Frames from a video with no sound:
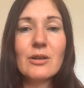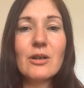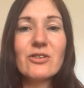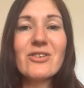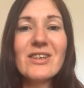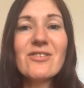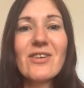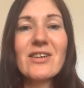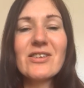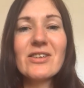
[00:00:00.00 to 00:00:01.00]
So this
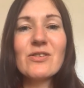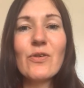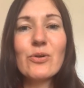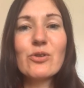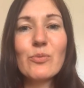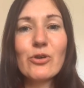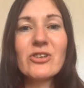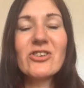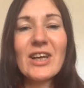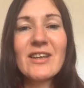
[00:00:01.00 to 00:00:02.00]
strategy is focused more
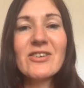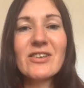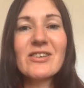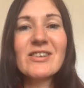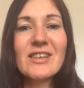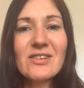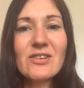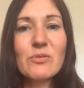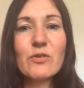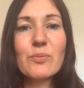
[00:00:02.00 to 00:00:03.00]
on challenging the
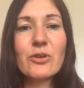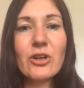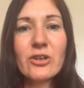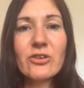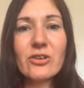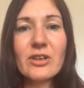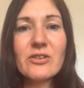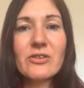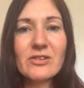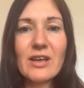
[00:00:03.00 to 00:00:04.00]
systems of production that
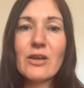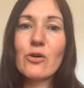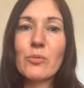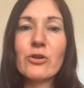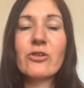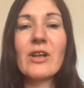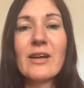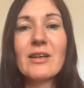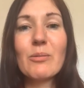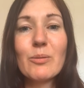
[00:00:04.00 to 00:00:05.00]
sustain commercial
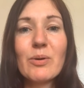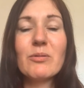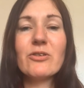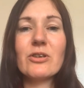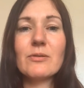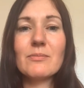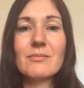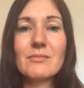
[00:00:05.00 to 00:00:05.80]
academic publishing.